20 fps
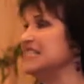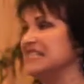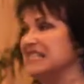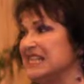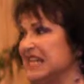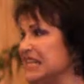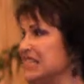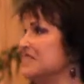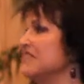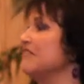And
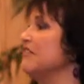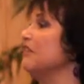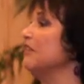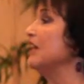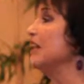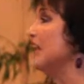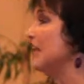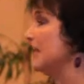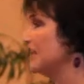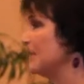today he's a
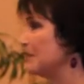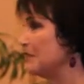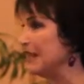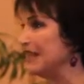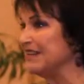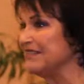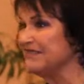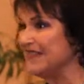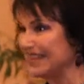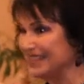very godly
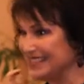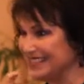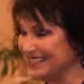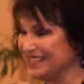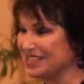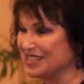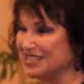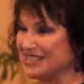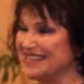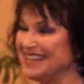man. In fact, he
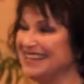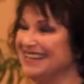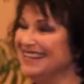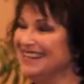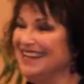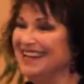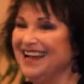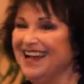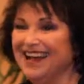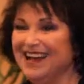just
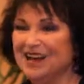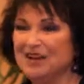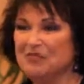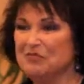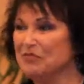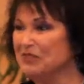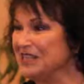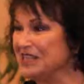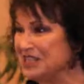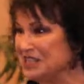uh,
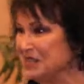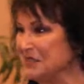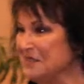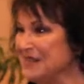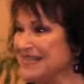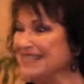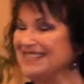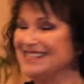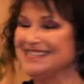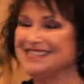preached a
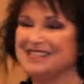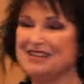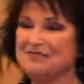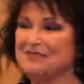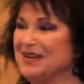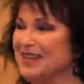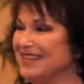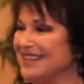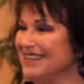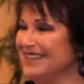message at
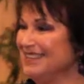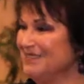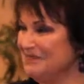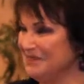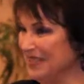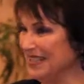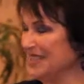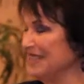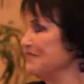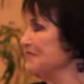my
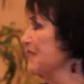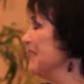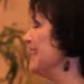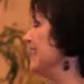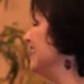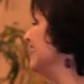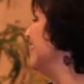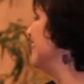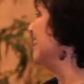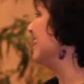meeting
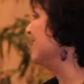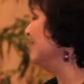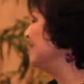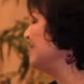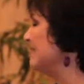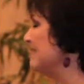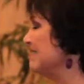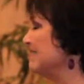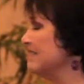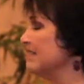Monday night. He
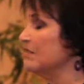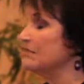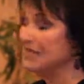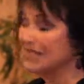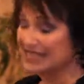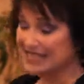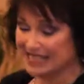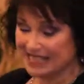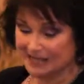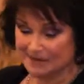was
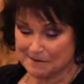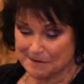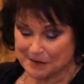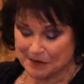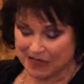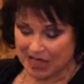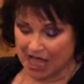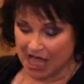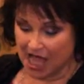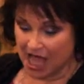amazing.
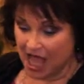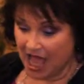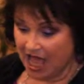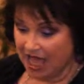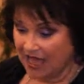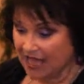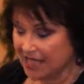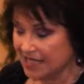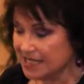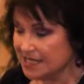
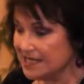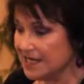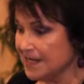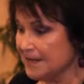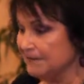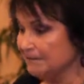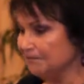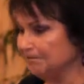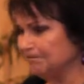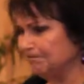And
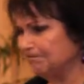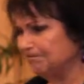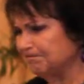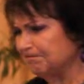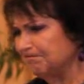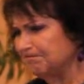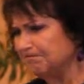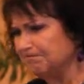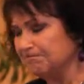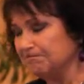um,
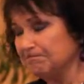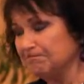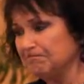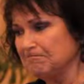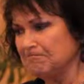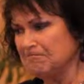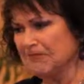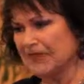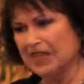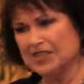
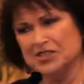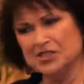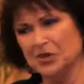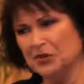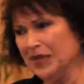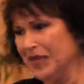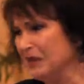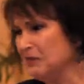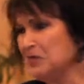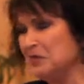so
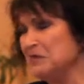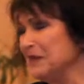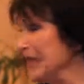he would